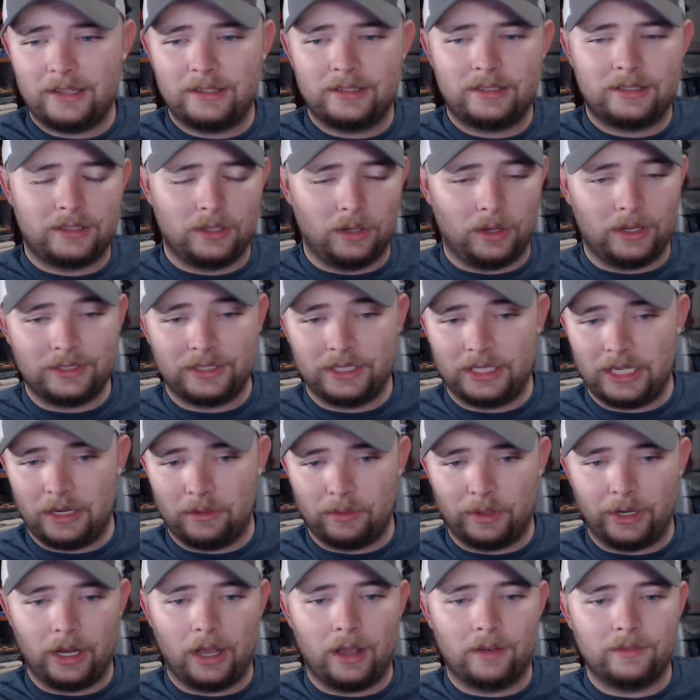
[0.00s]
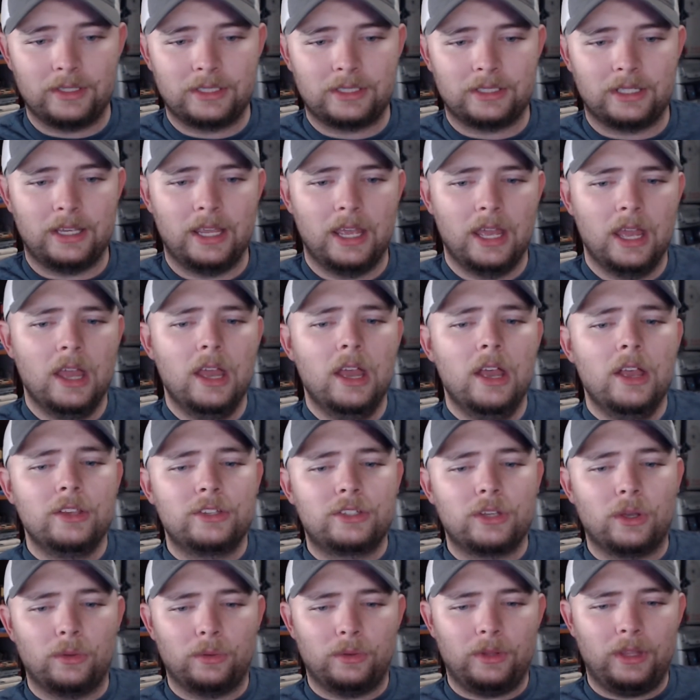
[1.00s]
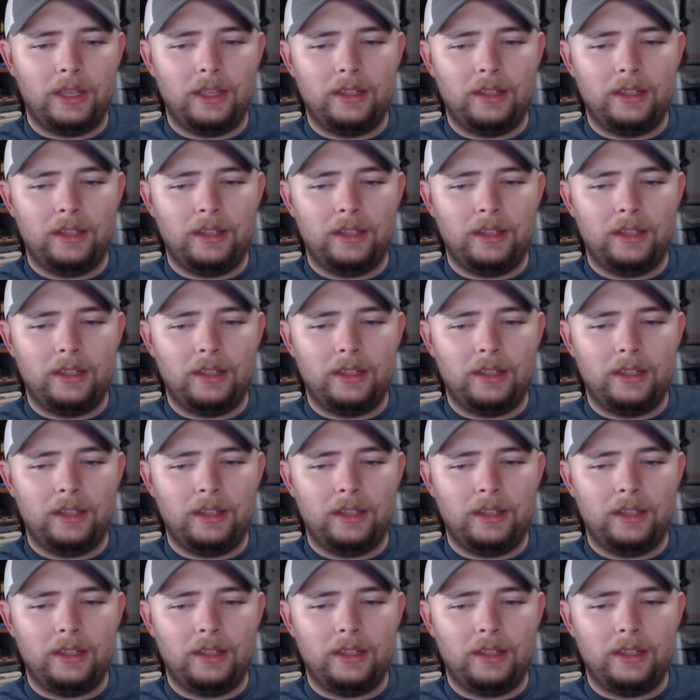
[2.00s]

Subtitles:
It still has a D-ring, obviously. So,